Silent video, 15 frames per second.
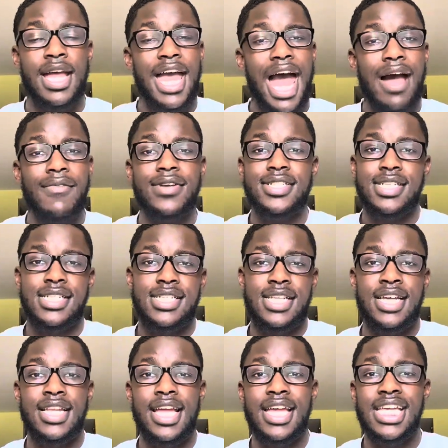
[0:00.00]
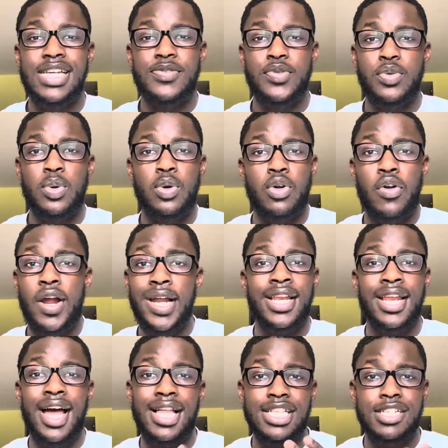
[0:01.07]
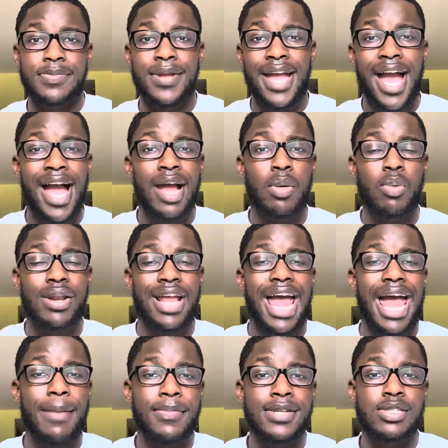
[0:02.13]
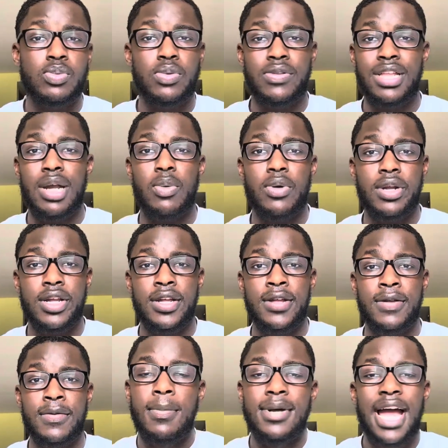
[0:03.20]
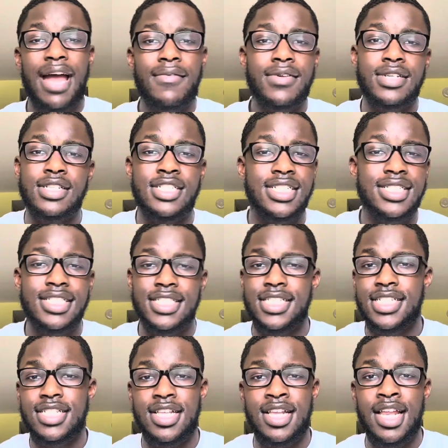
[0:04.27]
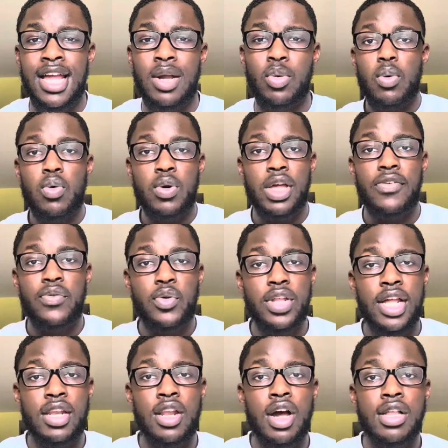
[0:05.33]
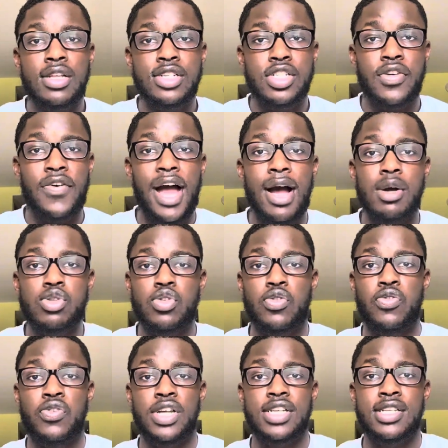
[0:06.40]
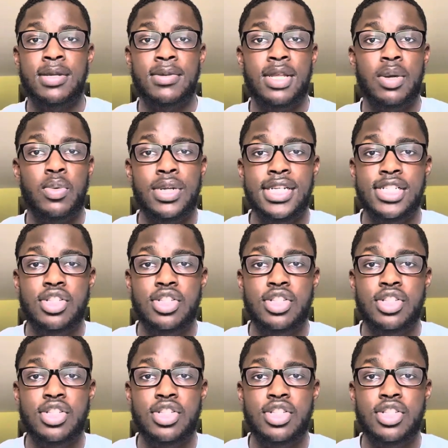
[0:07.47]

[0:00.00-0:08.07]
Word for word: Having a CCNA gives you great knowledge behind what happens with networking, but having just a CCNA won't give you that knowledge of how to fix something when it's